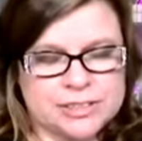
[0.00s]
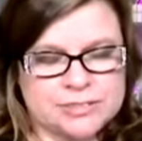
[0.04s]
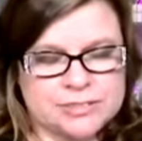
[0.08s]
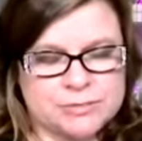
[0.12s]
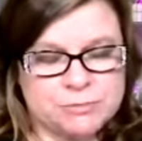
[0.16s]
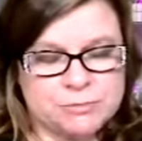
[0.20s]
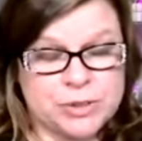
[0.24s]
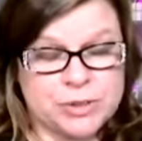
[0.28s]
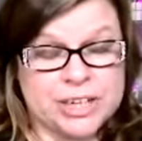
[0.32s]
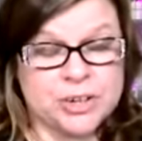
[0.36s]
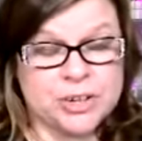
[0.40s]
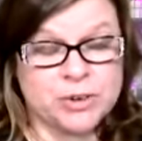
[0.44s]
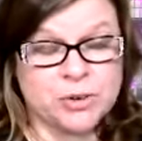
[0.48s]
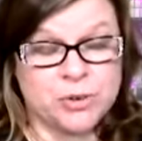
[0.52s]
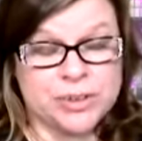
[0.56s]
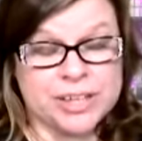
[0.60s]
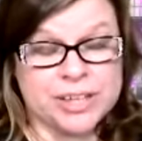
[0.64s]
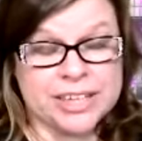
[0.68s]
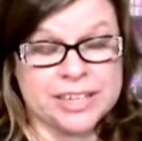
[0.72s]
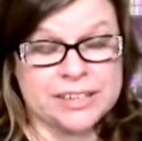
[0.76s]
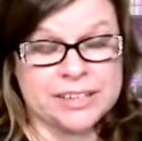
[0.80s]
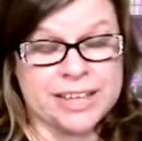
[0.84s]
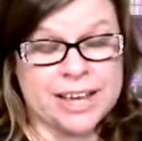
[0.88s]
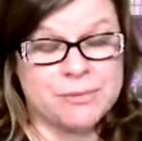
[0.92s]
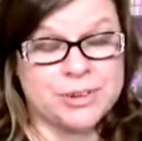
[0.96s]
we are only
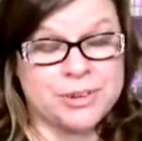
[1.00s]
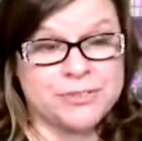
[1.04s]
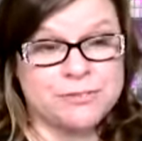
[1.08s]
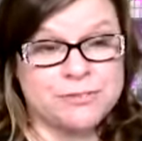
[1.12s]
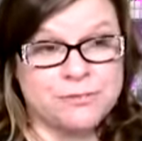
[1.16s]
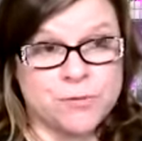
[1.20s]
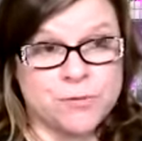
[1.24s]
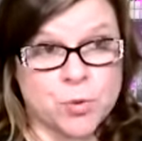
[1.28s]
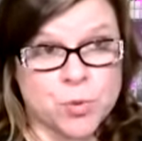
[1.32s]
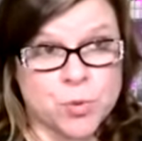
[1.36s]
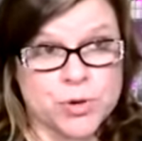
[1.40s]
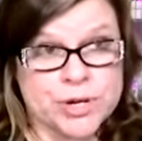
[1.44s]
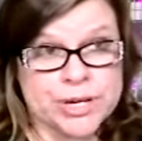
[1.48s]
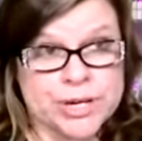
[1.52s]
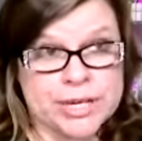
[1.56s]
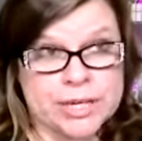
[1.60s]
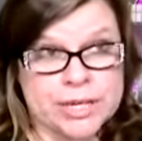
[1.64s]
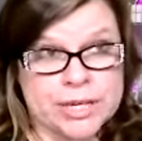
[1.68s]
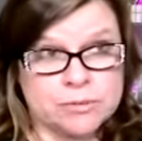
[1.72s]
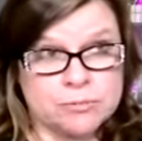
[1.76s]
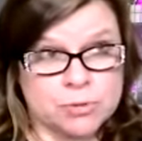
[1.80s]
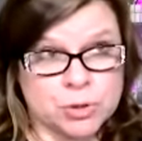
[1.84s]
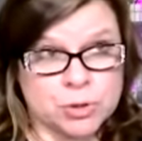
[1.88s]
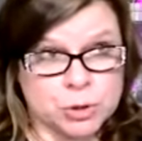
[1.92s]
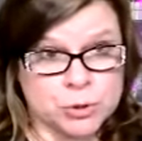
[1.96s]
allowing
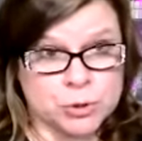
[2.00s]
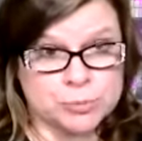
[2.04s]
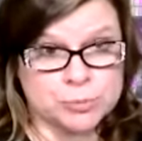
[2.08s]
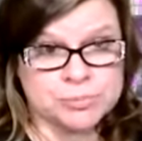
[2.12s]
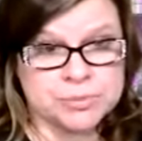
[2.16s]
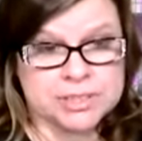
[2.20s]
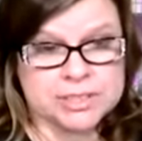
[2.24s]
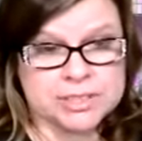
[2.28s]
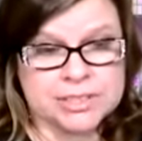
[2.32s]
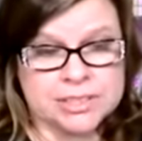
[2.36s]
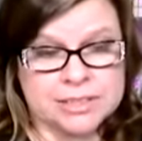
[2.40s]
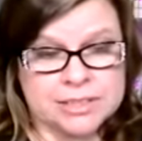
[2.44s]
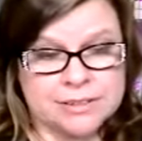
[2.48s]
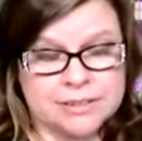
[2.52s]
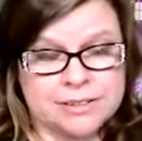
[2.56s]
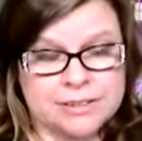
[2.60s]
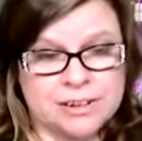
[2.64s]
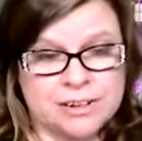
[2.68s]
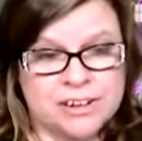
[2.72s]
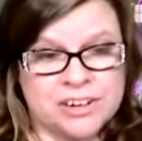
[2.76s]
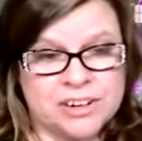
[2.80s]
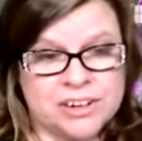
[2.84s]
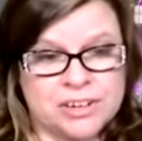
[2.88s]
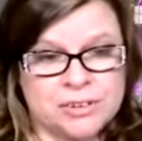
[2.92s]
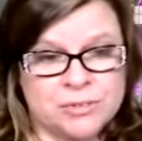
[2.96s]
40 rooms in
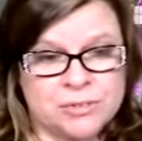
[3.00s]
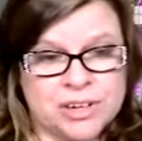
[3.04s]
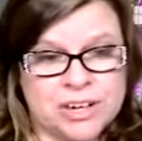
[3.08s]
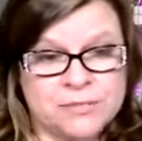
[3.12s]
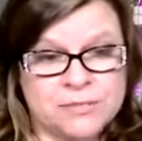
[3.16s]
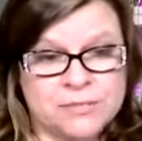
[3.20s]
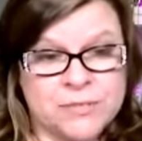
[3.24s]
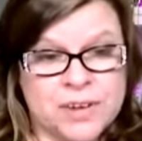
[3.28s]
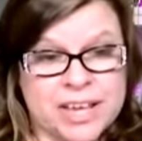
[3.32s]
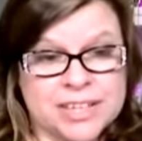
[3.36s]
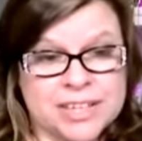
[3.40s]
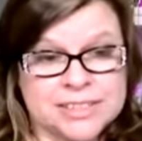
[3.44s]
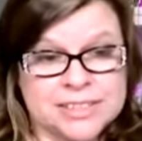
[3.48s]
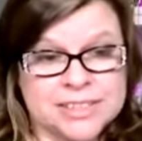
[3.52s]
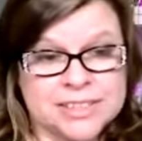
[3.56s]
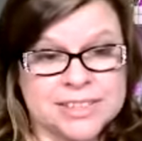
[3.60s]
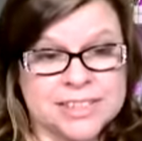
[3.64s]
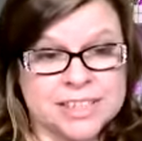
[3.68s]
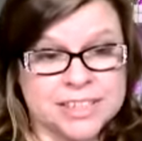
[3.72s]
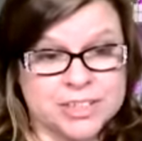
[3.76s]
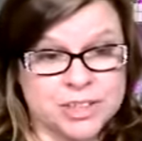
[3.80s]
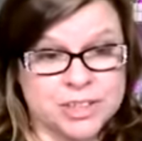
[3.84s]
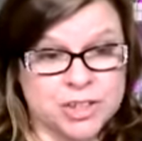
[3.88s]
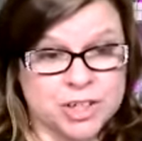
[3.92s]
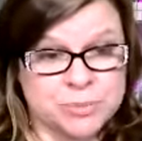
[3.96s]
our event
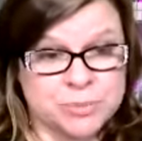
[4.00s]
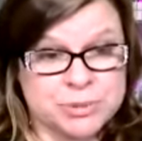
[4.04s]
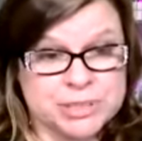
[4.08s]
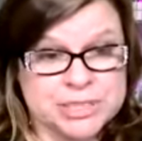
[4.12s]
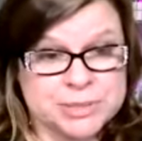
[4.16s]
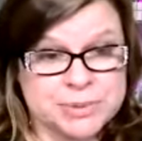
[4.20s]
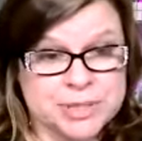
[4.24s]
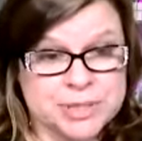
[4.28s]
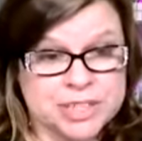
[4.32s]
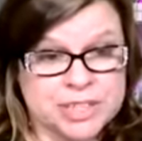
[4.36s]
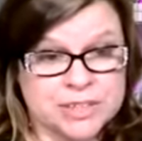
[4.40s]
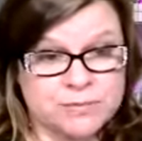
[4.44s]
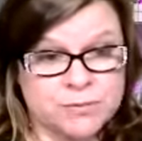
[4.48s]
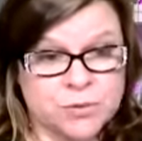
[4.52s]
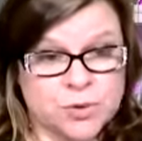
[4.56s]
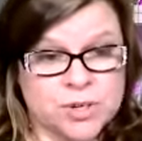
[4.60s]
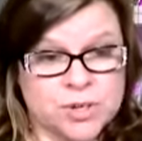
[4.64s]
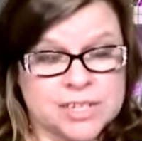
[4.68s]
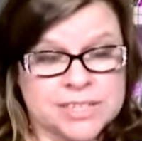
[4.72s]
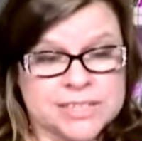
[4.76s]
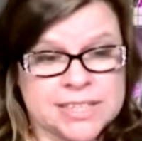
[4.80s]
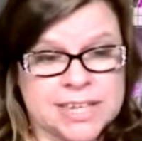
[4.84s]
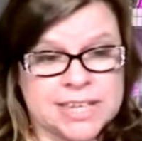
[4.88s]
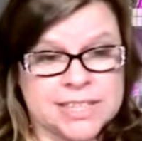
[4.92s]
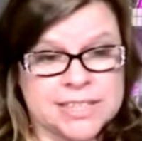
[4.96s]
that you're going to be speaking for
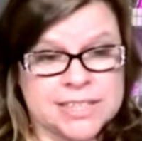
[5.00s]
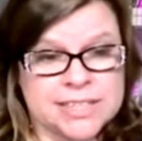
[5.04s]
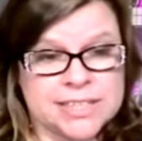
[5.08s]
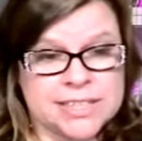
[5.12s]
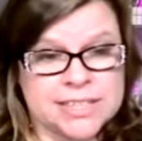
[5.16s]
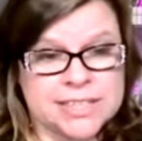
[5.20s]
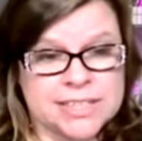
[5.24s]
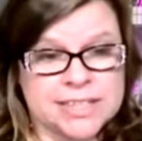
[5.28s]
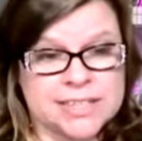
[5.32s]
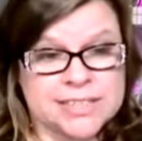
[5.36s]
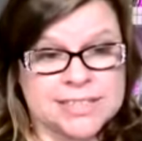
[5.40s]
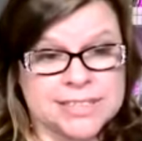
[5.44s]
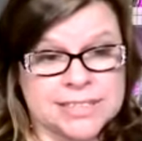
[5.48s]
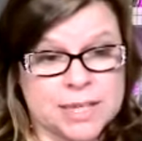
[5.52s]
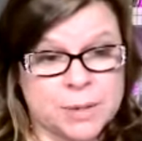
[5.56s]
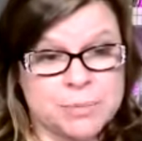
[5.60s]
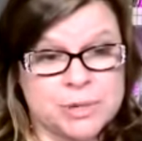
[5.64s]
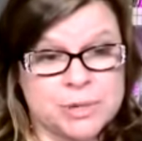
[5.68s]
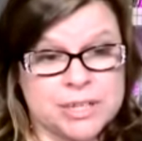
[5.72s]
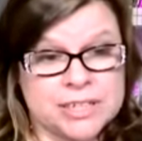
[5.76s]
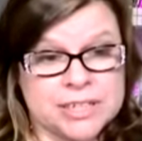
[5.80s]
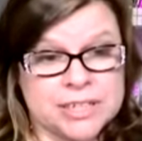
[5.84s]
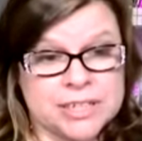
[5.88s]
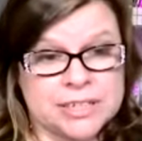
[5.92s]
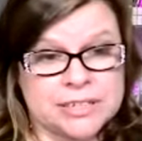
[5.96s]
us at the uh,
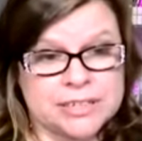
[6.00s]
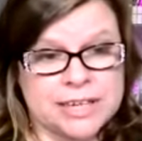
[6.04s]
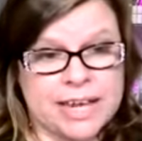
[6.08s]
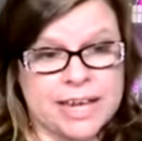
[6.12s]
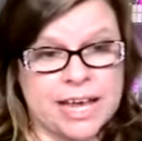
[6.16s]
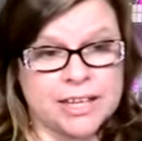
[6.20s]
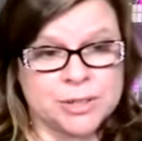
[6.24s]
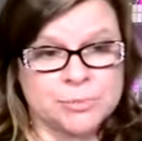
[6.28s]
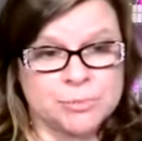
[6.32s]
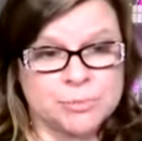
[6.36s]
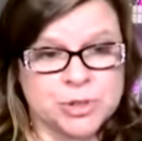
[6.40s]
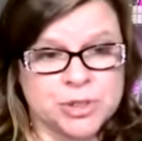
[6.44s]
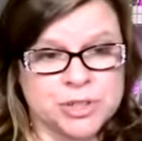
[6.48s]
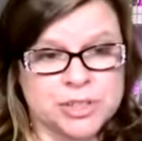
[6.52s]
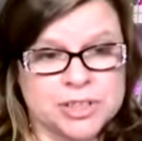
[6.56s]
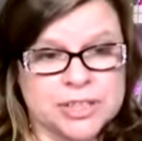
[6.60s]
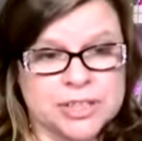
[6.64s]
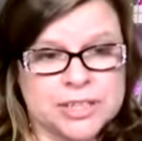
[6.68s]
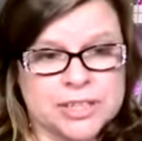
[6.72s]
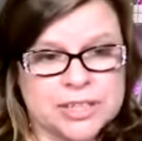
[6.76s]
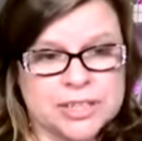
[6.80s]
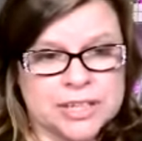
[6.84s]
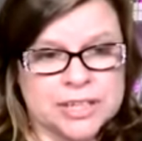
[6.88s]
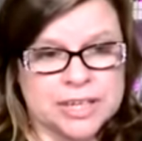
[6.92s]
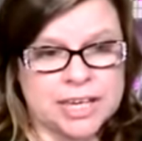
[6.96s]
summit in gatlinburg
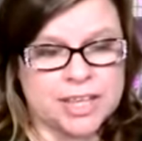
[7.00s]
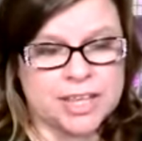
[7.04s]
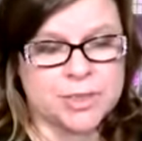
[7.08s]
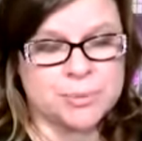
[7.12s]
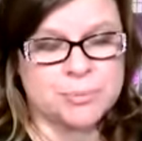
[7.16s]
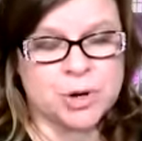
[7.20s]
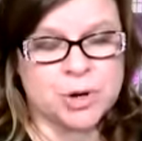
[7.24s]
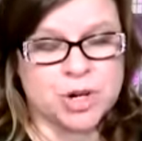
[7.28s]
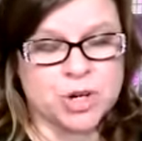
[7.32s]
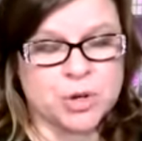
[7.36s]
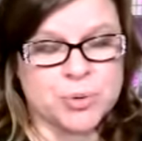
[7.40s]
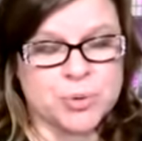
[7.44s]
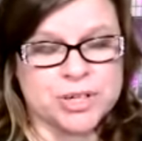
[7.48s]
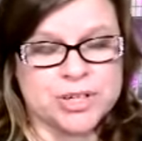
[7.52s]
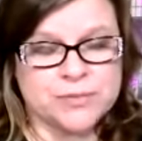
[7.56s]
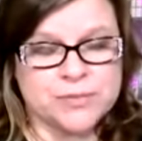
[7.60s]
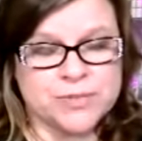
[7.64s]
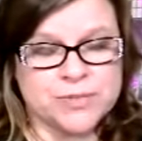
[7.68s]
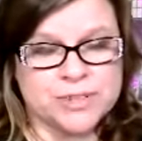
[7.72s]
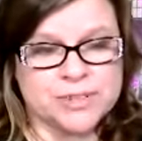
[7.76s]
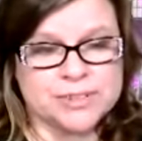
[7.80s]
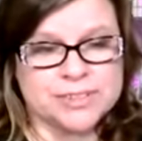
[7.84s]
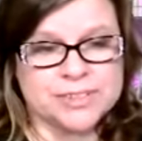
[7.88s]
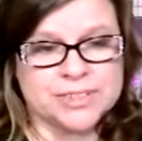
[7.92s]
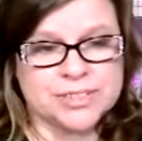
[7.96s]
at the
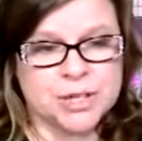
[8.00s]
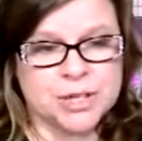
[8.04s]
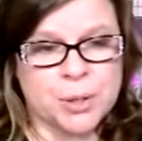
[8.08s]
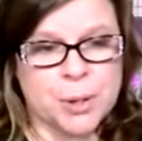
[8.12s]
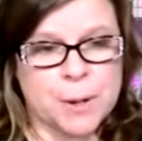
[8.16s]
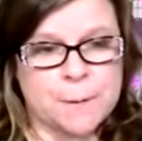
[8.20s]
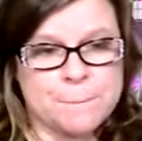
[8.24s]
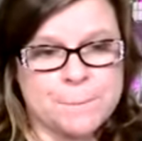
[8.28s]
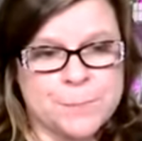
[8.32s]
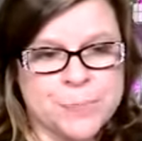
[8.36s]
margaritaville so